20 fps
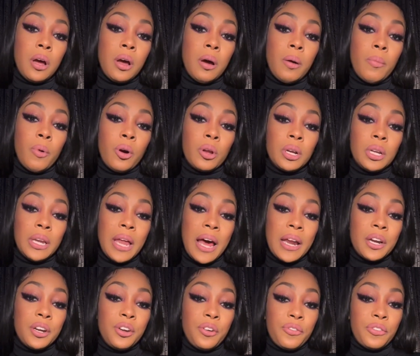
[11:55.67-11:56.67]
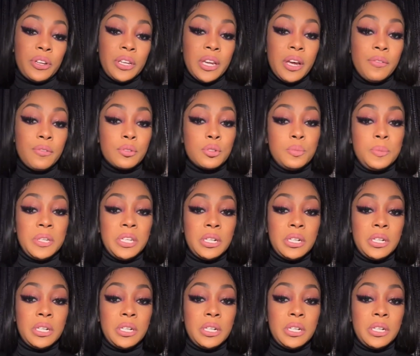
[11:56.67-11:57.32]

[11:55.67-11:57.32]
on a lot of different levels,